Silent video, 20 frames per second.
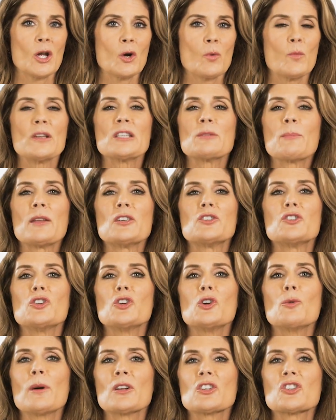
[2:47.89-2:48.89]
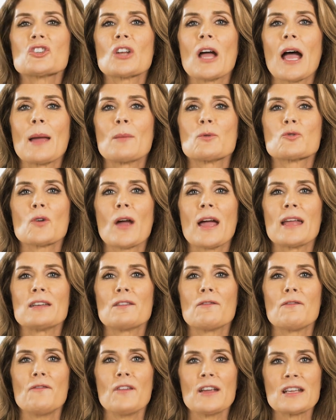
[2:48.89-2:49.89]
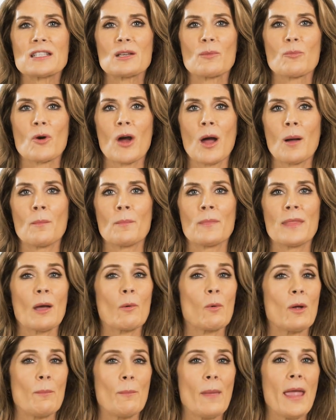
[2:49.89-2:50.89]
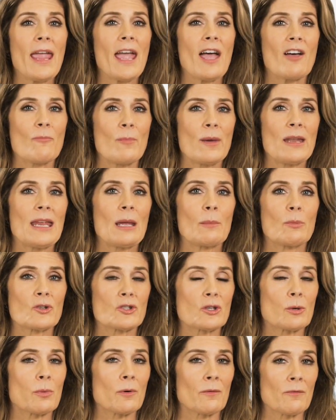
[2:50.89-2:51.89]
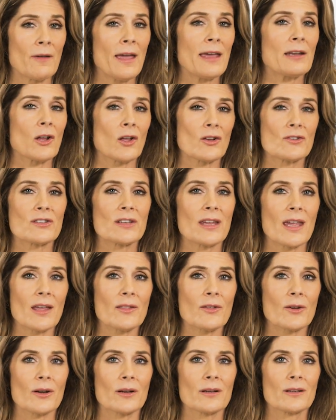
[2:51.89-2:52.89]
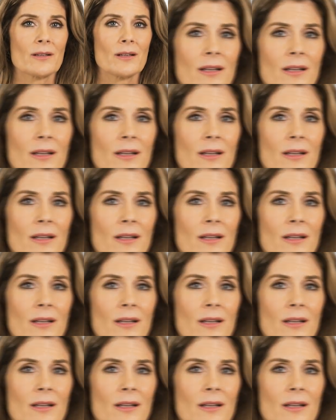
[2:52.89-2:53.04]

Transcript: We spend too much time trying to fix a problem that we may have been able to prevent altogether.